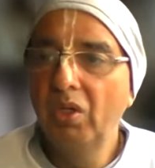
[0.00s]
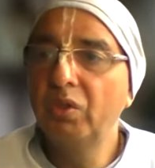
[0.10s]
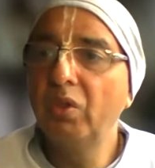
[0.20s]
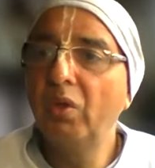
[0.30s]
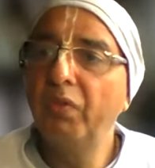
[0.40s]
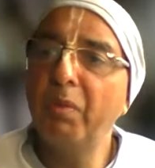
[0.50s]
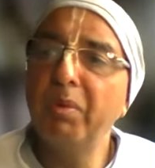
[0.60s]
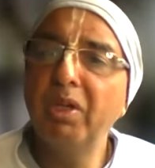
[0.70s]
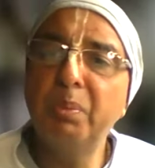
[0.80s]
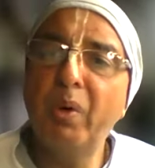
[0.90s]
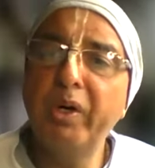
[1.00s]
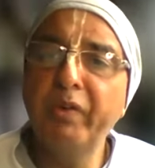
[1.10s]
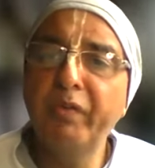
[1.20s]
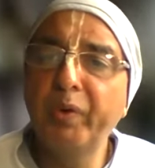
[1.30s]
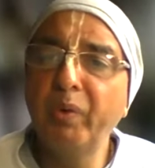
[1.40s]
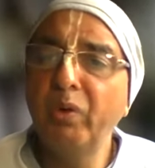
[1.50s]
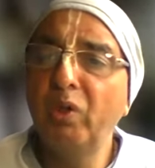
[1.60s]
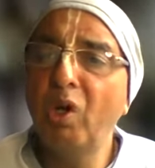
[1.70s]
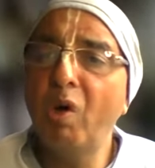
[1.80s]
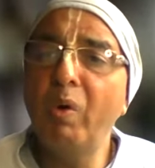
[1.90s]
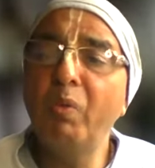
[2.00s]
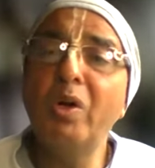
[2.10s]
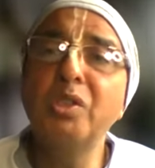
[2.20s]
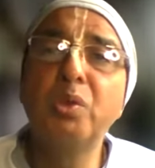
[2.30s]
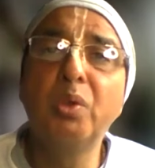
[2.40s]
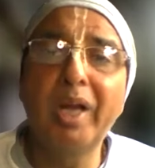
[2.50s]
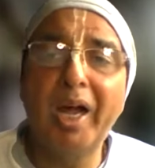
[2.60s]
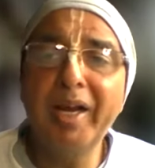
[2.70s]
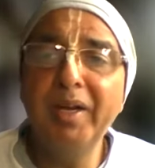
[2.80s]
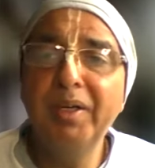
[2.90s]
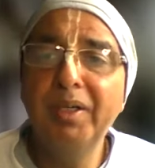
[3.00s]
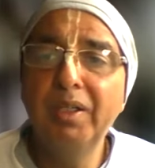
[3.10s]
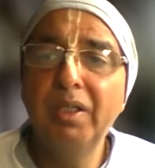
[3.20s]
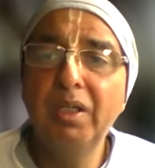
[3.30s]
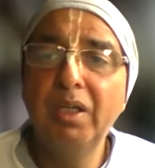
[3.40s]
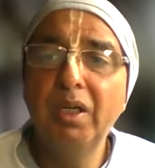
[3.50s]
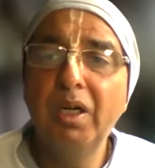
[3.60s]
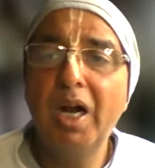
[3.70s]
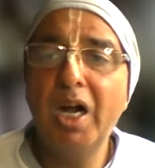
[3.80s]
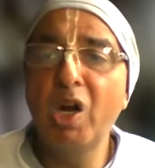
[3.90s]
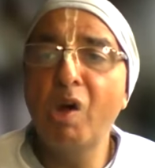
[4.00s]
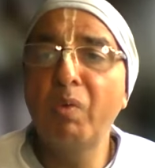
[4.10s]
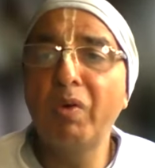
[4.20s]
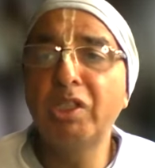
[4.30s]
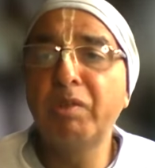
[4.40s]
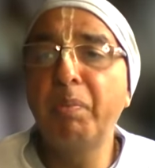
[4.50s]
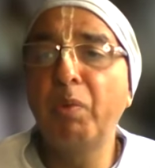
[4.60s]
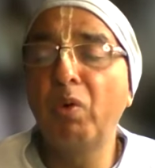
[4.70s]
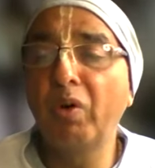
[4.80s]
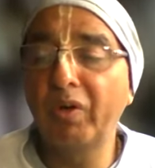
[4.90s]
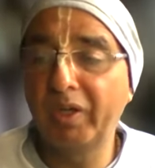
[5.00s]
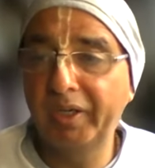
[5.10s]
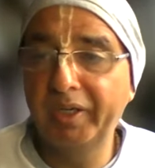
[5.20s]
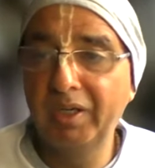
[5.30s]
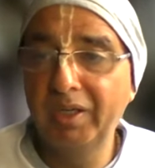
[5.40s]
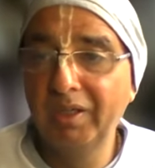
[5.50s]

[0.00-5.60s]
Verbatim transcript: So from another point of view, no one wants to die and no one wants to be poor or ugly.